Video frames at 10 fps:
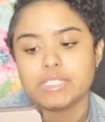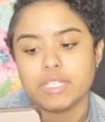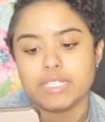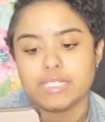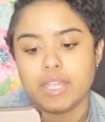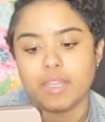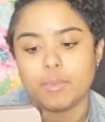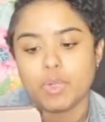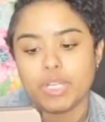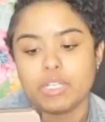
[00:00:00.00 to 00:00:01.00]
study
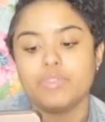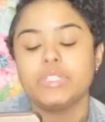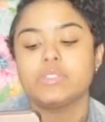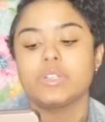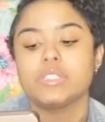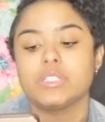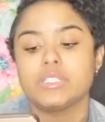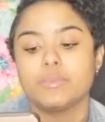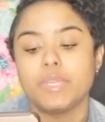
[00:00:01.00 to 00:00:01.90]
time, or any resources to